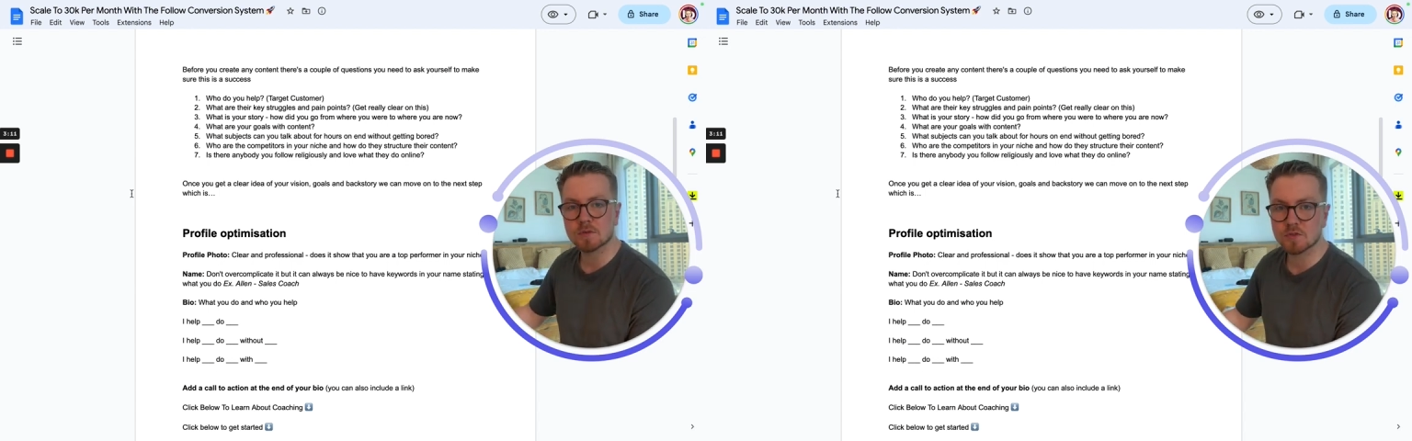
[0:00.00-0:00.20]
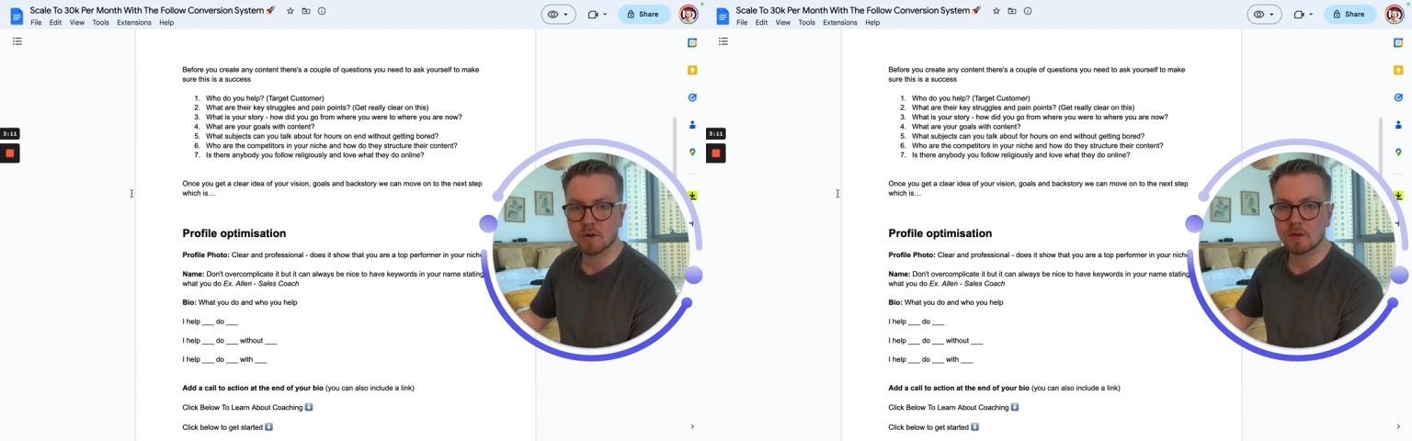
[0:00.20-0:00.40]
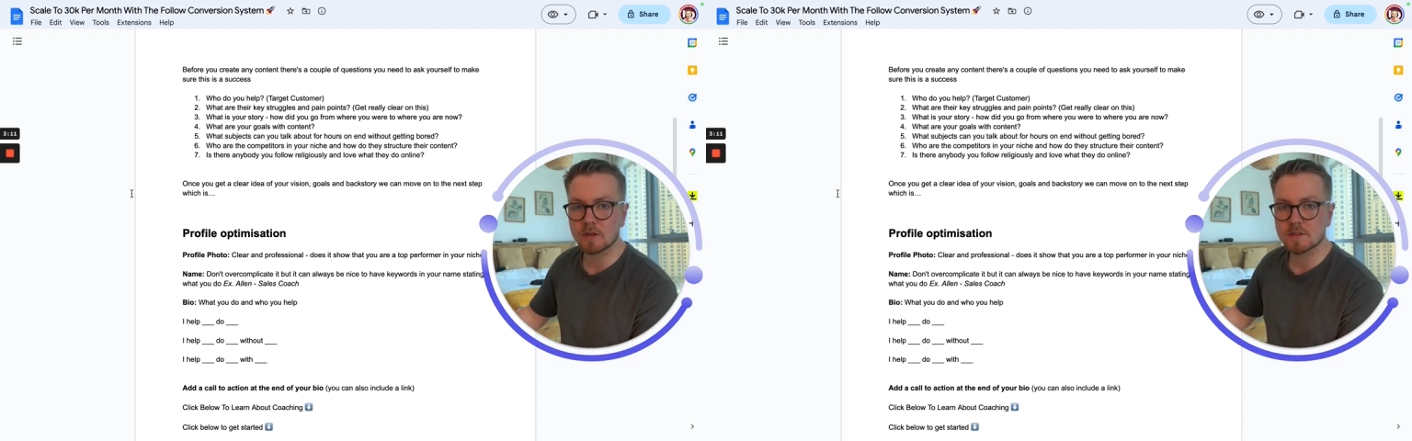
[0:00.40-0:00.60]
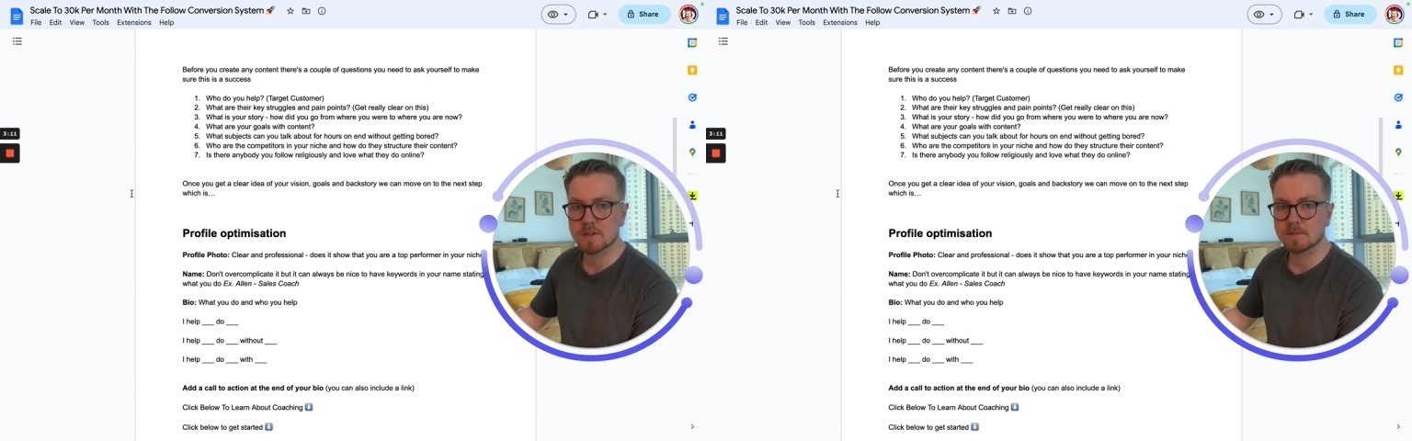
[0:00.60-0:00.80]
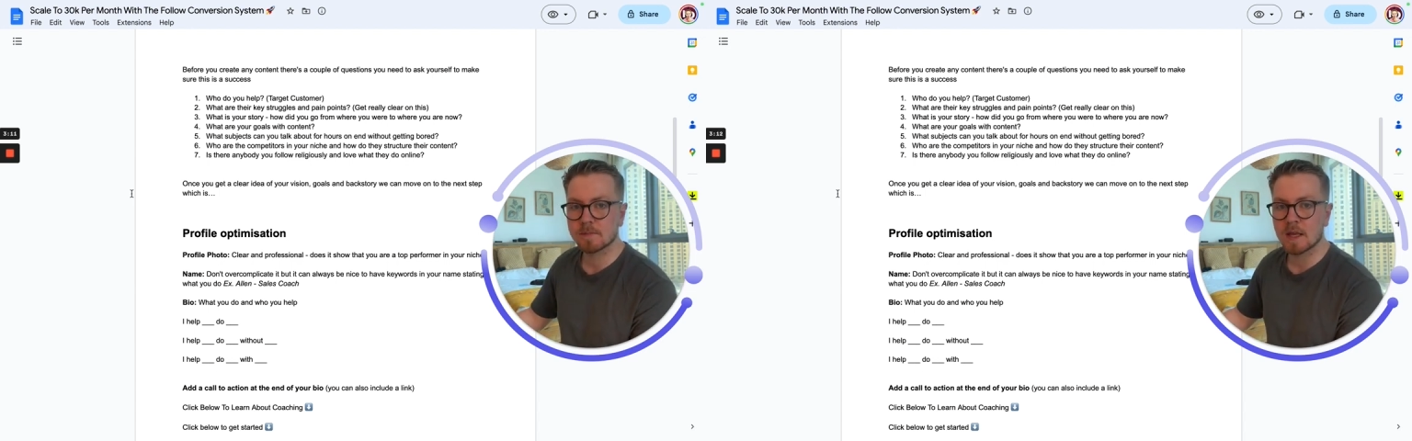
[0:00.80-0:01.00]
struggles.
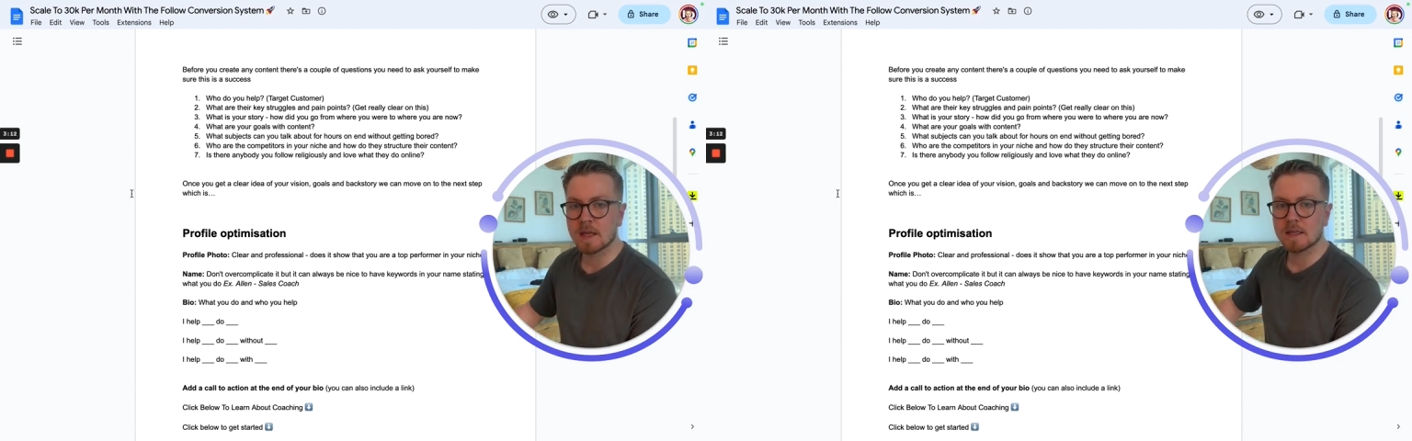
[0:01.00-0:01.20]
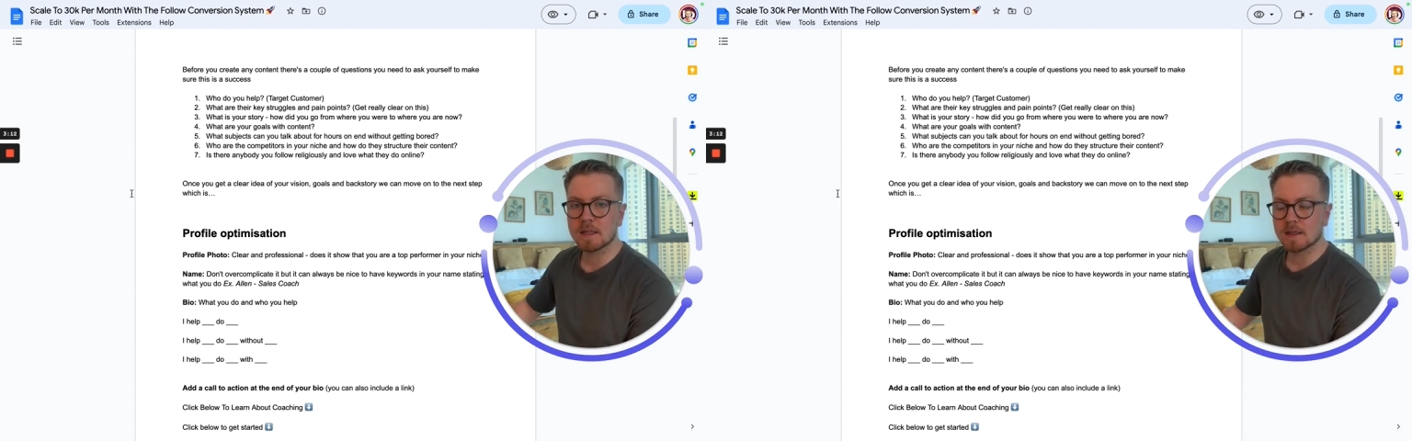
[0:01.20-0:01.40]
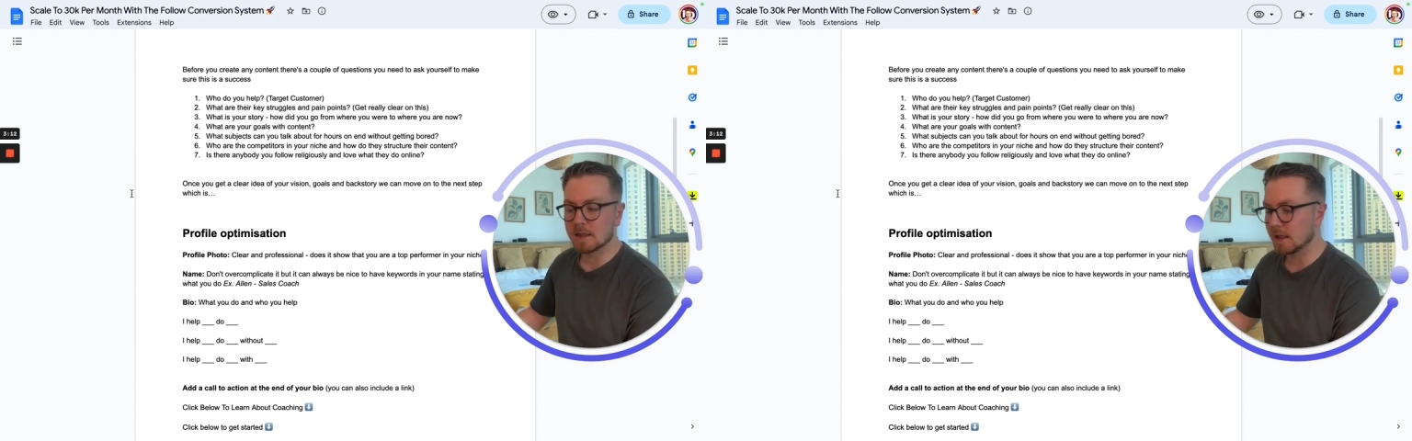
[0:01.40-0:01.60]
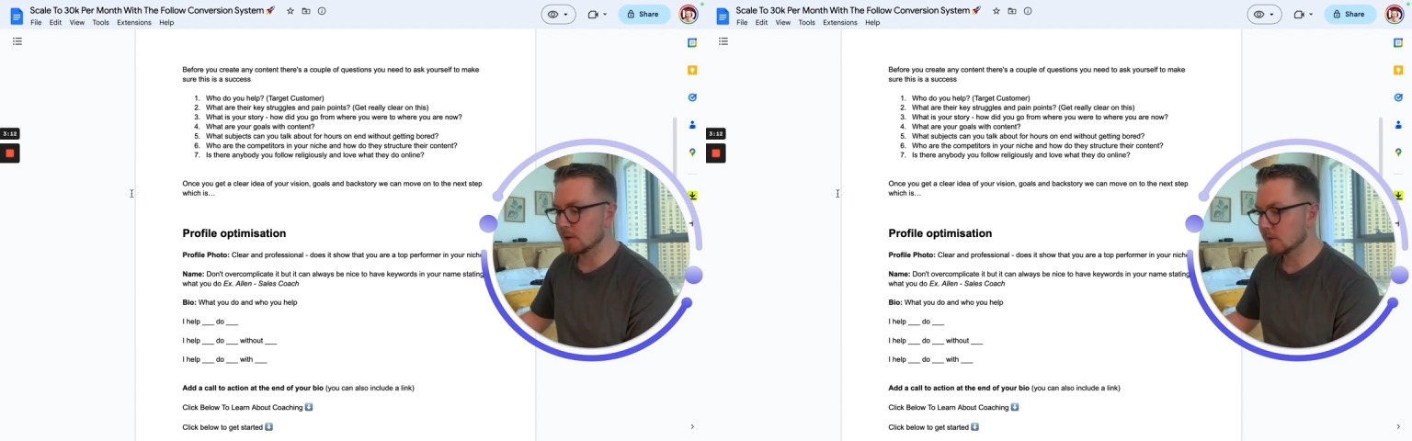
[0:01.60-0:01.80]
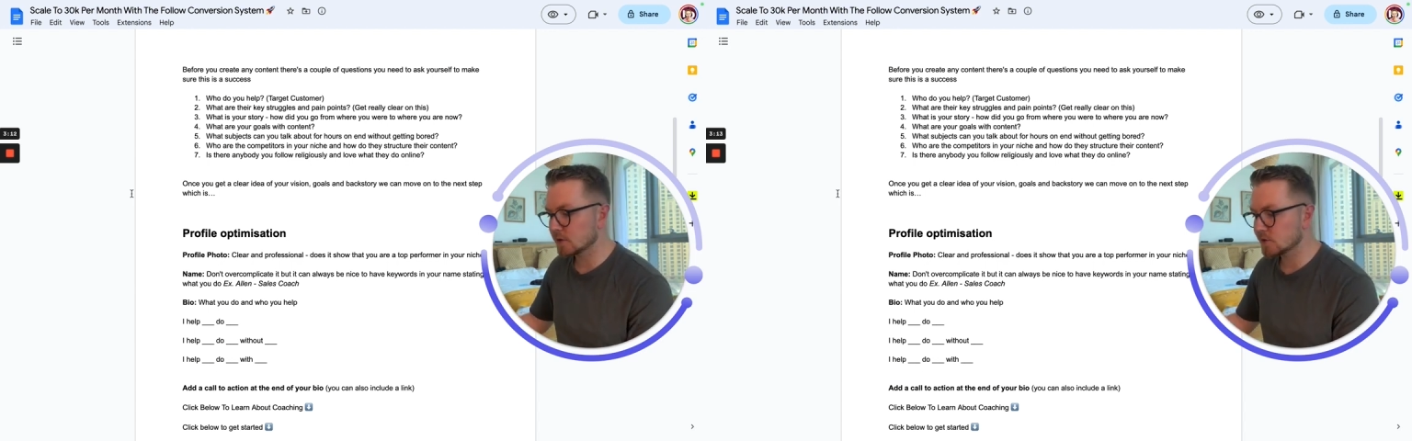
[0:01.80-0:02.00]
And they
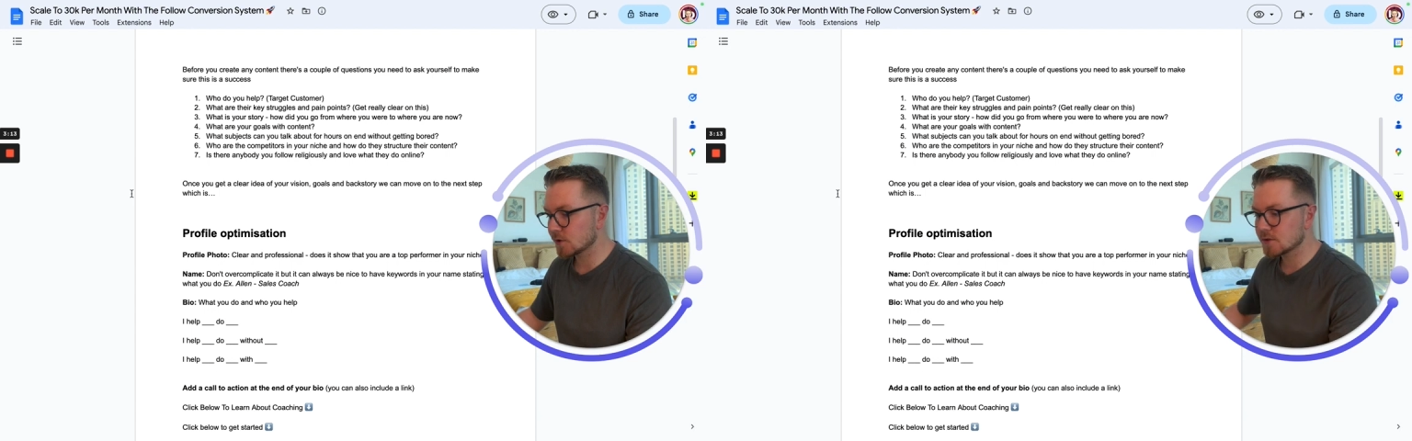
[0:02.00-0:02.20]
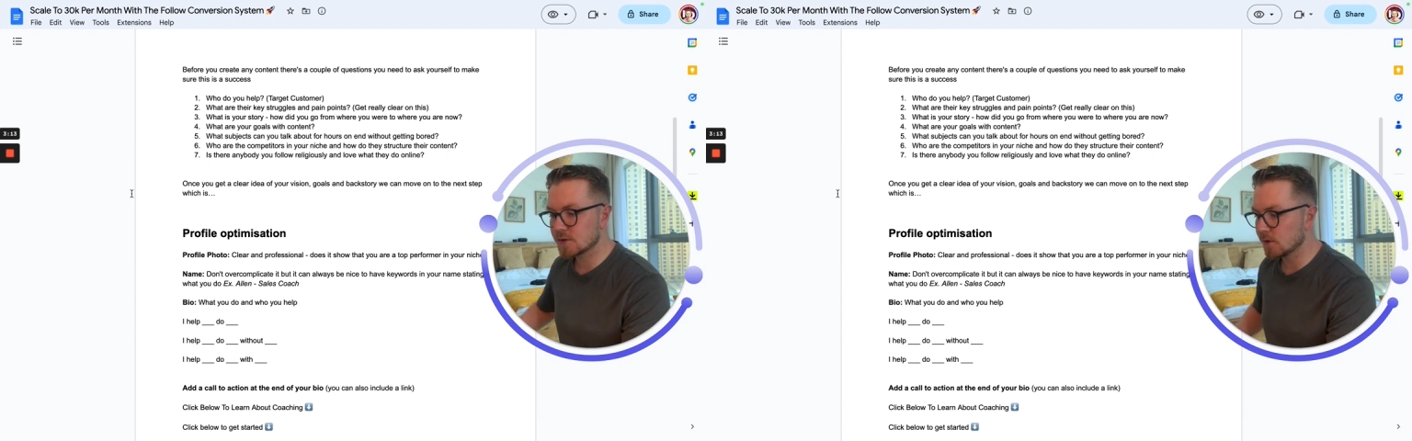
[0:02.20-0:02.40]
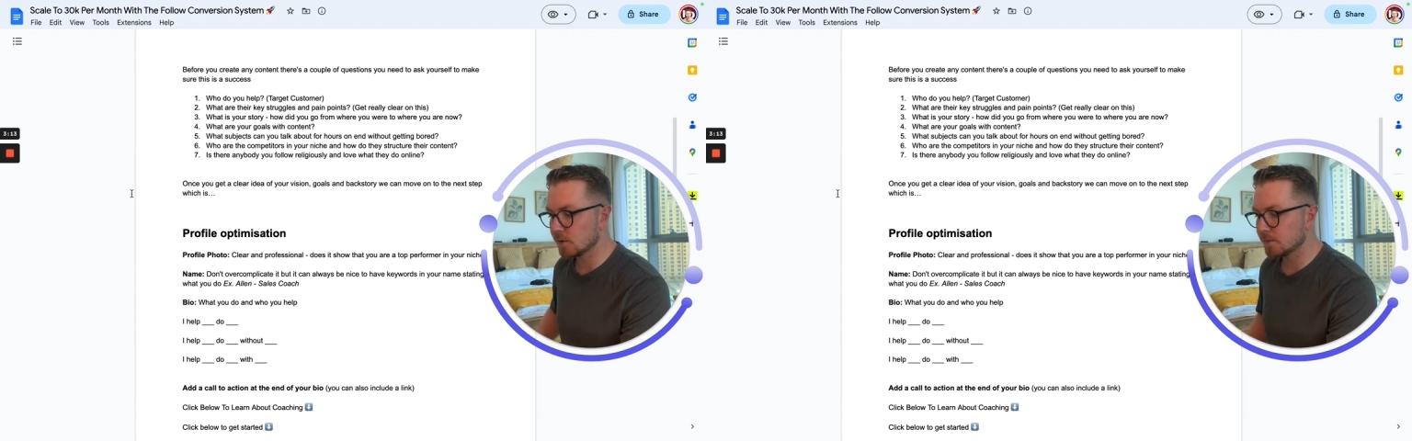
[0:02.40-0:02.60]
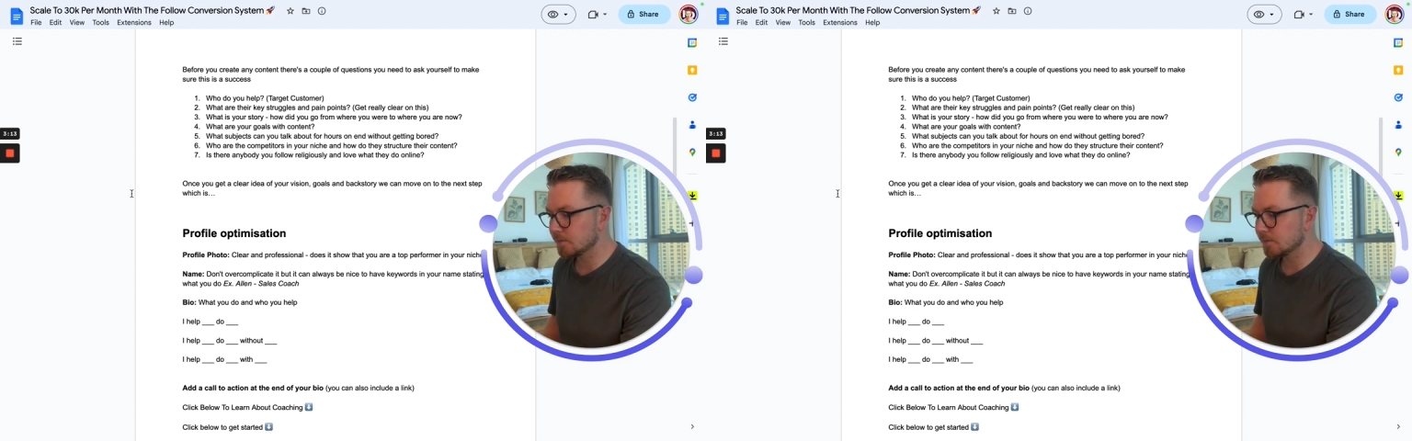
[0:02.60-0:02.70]
will trust you